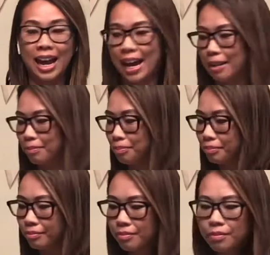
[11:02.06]
add
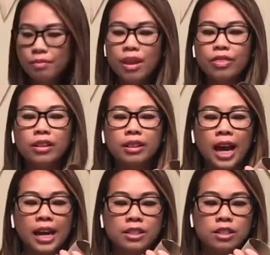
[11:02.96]

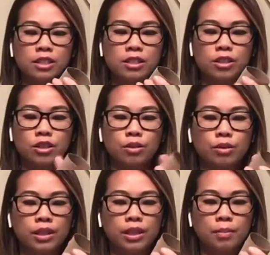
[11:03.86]
the last 2
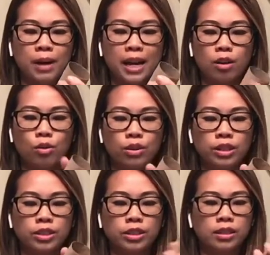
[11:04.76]
in the back
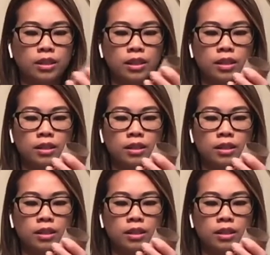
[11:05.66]
corners.